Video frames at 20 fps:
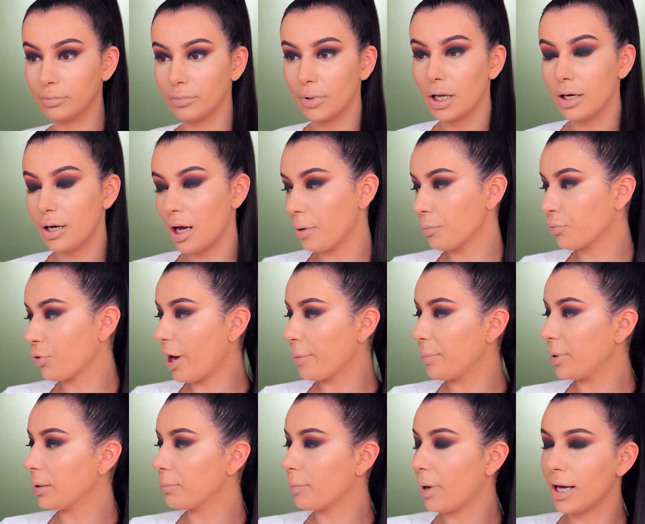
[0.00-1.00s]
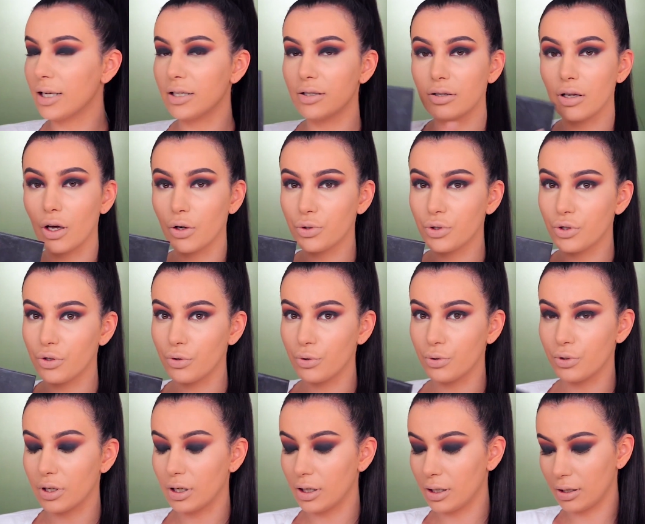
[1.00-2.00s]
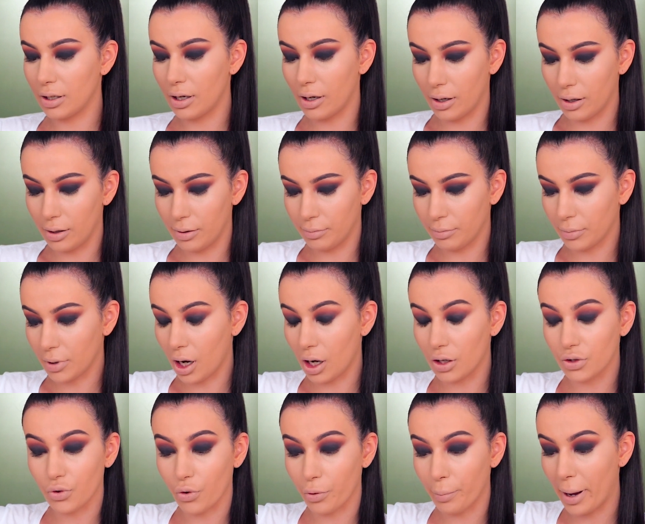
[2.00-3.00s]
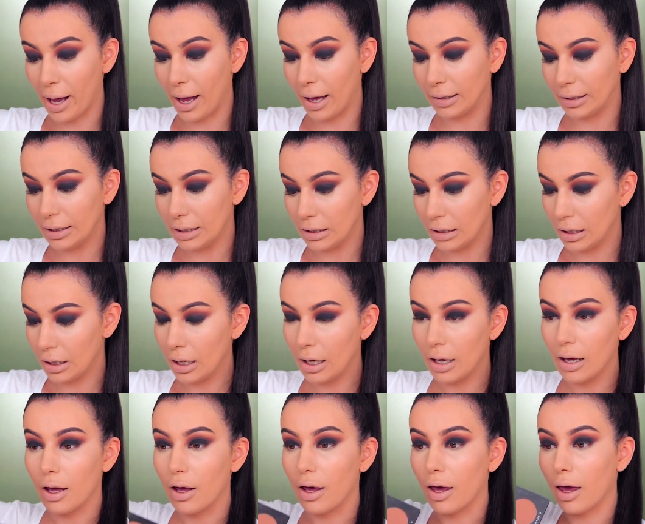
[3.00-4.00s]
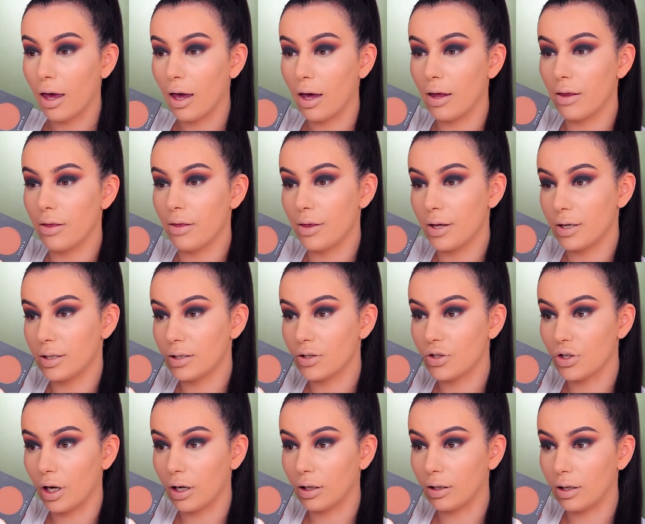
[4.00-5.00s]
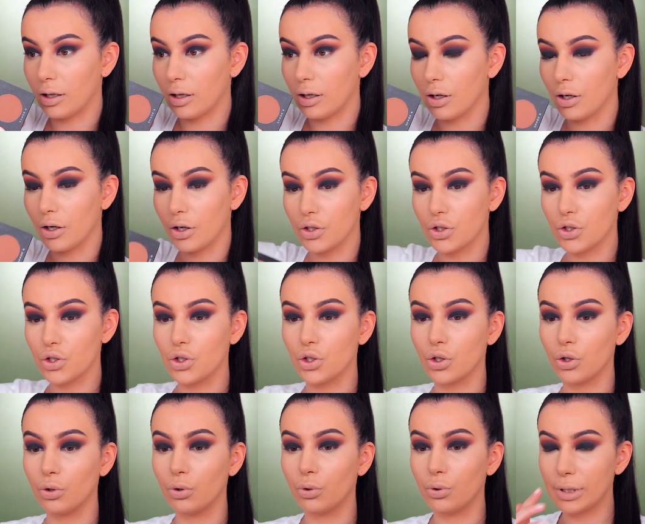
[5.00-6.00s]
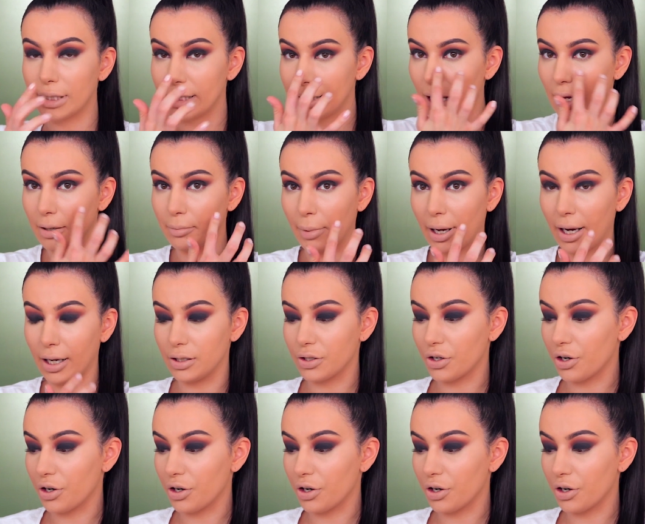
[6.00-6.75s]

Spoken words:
Now I'm grabbing my So Susan contour palette and this shade here to set my under